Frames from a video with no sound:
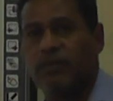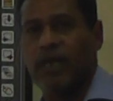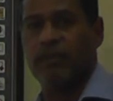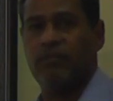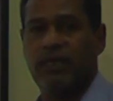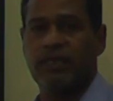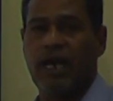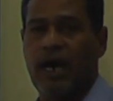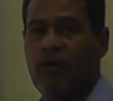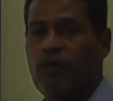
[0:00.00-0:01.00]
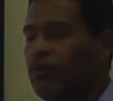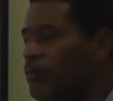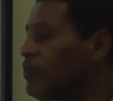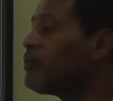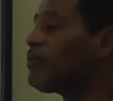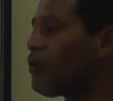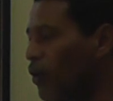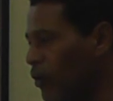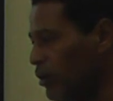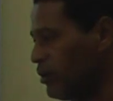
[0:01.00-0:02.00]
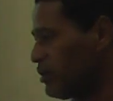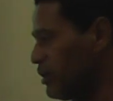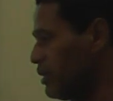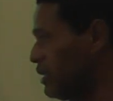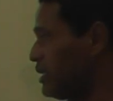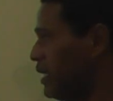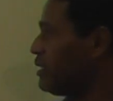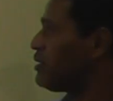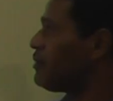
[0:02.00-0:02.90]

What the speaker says: that means how cold is it?